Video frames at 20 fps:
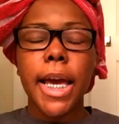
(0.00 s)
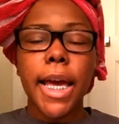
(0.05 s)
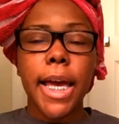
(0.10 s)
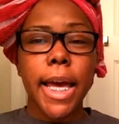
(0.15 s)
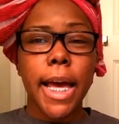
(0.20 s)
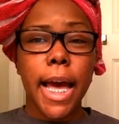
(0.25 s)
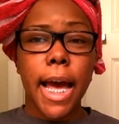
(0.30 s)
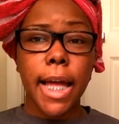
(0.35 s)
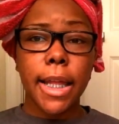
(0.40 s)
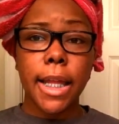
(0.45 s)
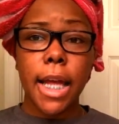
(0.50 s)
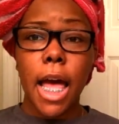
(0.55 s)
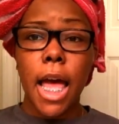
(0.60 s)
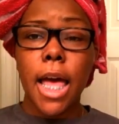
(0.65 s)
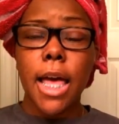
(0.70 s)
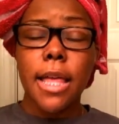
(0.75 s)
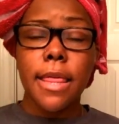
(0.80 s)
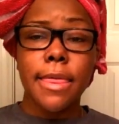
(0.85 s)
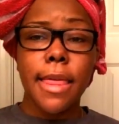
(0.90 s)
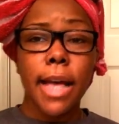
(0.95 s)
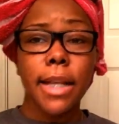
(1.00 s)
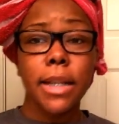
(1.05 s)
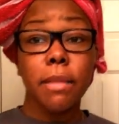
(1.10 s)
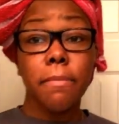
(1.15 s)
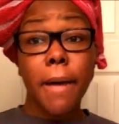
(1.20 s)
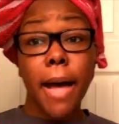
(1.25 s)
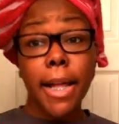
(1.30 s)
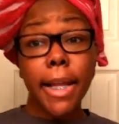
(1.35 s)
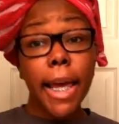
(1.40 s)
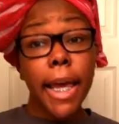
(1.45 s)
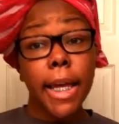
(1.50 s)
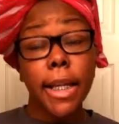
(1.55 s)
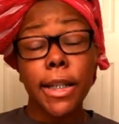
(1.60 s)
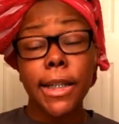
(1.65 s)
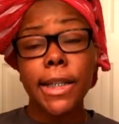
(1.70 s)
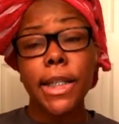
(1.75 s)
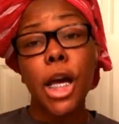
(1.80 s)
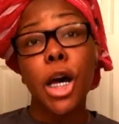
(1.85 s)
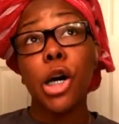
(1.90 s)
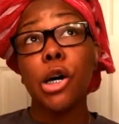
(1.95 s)
And that's about it.
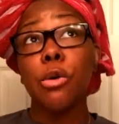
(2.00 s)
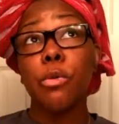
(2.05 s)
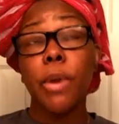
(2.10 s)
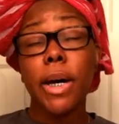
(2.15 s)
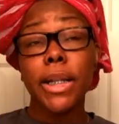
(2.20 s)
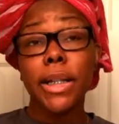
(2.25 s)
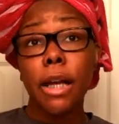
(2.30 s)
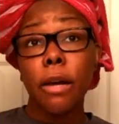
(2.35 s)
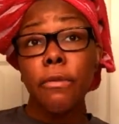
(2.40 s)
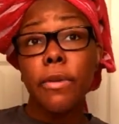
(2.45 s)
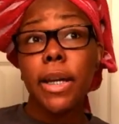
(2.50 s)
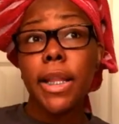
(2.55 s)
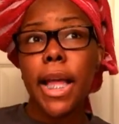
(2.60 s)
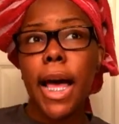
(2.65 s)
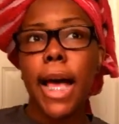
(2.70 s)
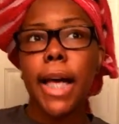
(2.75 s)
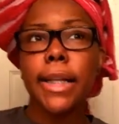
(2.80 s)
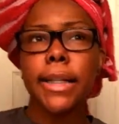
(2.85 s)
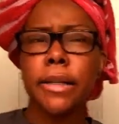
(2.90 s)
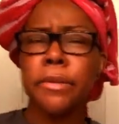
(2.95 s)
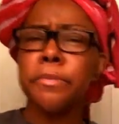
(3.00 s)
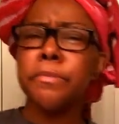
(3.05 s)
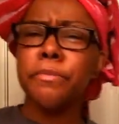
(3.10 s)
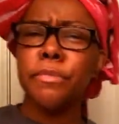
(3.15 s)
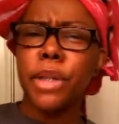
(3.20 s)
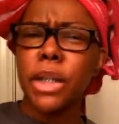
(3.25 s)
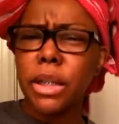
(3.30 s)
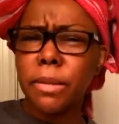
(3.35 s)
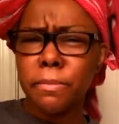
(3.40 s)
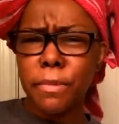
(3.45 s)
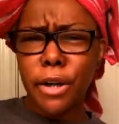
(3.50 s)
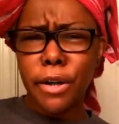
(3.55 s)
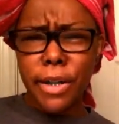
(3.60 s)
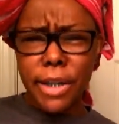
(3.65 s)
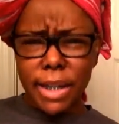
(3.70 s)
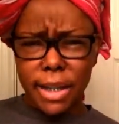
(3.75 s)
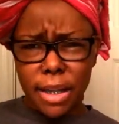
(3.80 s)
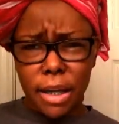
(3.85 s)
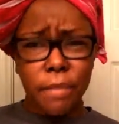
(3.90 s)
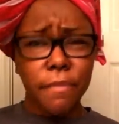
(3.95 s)
So once I realized, this Murad
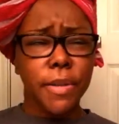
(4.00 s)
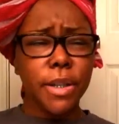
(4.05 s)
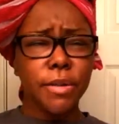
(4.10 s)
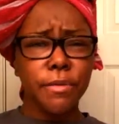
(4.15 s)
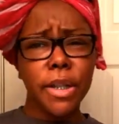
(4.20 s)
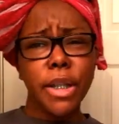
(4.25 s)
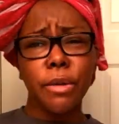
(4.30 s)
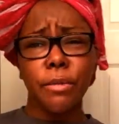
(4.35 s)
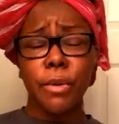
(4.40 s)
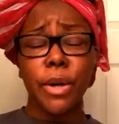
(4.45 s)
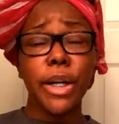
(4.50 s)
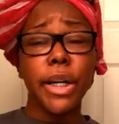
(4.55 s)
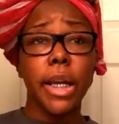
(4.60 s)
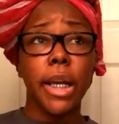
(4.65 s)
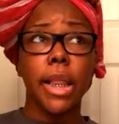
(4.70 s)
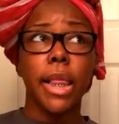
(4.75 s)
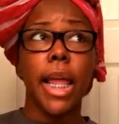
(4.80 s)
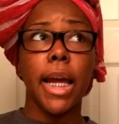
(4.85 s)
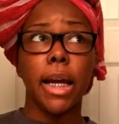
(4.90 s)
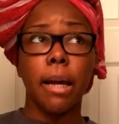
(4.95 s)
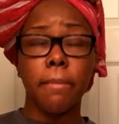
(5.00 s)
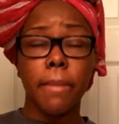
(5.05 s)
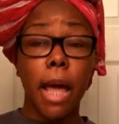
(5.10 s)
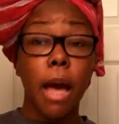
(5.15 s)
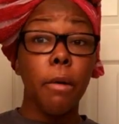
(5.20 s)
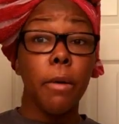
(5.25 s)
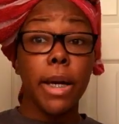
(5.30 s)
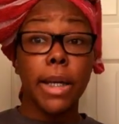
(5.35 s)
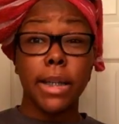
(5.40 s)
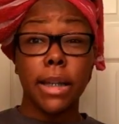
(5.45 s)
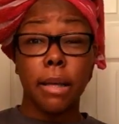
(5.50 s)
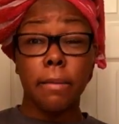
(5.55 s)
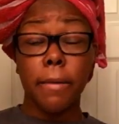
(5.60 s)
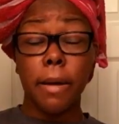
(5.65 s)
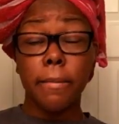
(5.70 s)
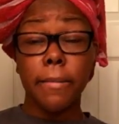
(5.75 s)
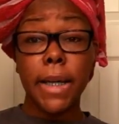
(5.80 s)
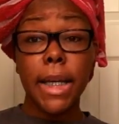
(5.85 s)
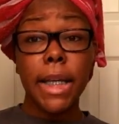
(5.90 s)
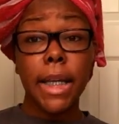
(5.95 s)
stuff is really working, like I'm not wasting
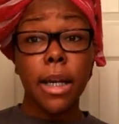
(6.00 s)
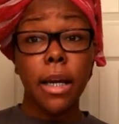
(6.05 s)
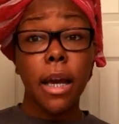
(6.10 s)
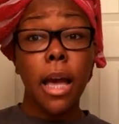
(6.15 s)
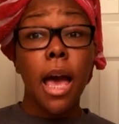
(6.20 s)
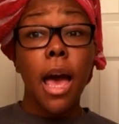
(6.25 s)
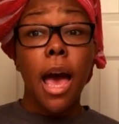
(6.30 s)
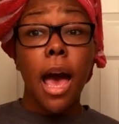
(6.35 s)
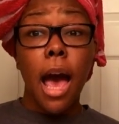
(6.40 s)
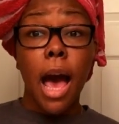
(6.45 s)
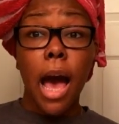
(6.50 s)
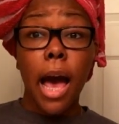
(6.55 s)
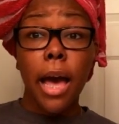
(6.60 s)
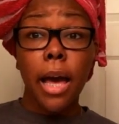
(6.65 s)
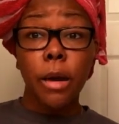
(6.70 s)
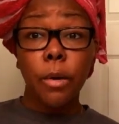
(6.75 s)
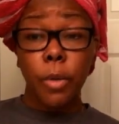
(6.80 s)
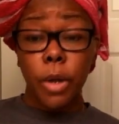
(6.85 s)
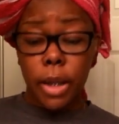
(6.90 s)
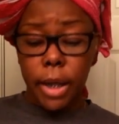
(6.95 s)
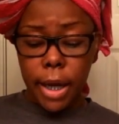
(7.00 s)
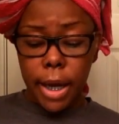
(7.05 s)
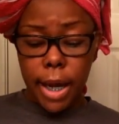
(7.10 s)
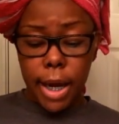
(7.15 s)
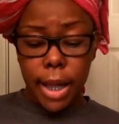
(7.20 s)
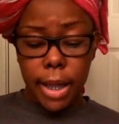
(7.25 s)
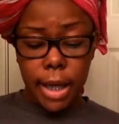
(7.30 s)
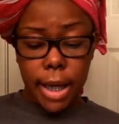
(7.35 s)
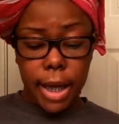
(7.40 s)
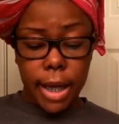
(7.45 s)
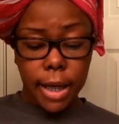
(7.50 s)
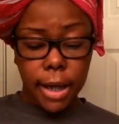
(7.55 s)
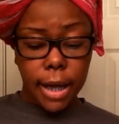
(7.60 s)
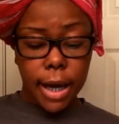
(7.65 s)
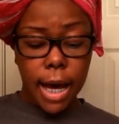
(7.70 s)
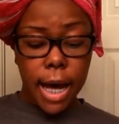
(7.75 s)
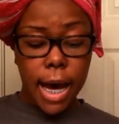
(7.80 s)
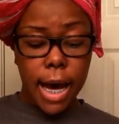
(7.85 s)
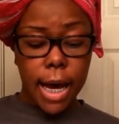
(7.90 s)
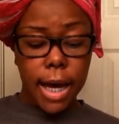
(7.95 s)
my money, I went ahead and
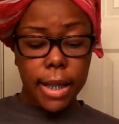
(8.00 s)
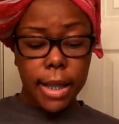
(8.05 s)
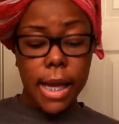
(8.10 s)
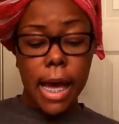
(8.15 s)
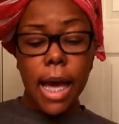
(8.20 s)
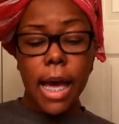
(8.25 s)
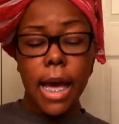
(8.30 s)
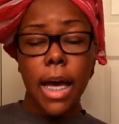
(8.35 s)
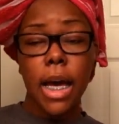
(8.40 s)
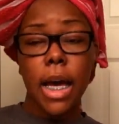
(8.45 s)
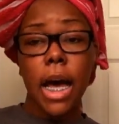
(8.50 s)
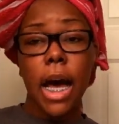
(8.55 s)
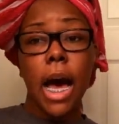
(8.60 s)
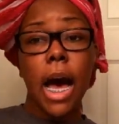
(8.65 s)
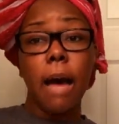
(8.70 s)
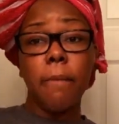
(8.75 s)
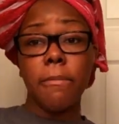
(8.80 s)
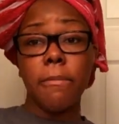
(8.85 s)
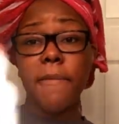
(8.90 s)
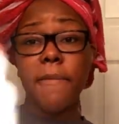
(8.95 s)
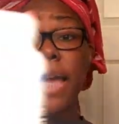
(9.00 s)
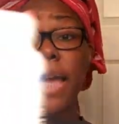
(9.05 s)
got the